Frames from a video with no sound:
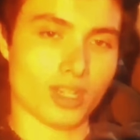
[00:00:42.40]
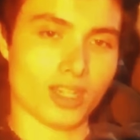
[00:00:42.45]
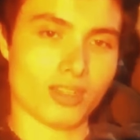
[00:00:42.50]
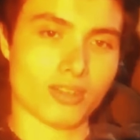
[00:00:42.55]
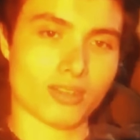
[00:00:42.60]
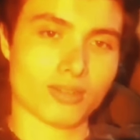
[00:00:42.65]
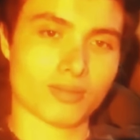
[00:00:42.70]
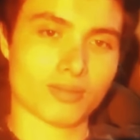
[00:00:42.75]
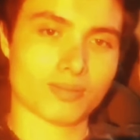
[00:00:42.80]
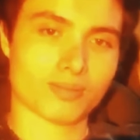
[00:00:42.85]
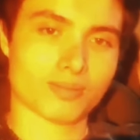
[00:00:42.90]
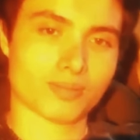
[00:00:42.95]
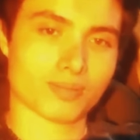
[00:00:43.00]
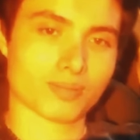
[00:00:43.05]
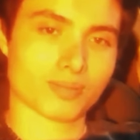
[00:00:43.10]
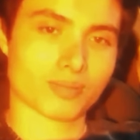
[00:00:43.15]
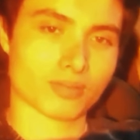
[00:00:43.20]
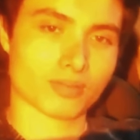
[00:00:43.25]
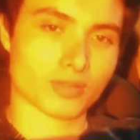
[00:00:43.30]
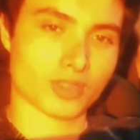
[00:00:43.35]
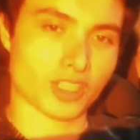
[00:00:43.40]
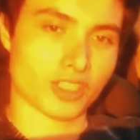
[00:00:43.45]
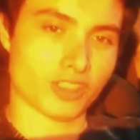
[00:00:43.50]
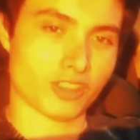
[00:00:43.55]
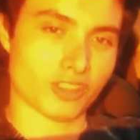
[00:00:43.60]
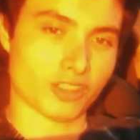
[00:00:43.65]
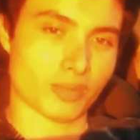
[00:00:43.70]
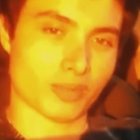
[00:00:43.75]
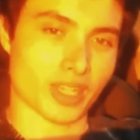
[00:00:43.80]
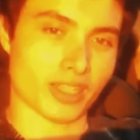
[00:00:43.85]
Well,
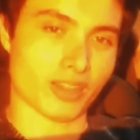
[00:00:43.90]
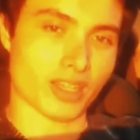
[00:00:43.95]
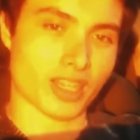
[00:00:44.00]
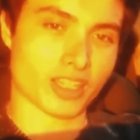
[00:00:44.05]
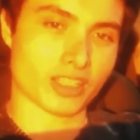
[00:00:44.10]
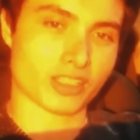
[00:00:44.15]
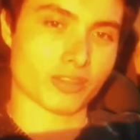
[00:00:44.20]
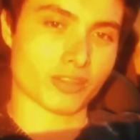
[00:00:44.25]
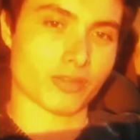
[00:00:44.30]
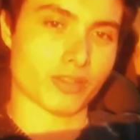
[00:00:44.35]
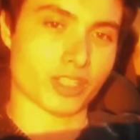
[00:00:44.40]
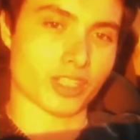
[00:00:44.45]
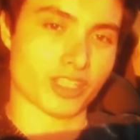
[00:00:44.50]
this is my last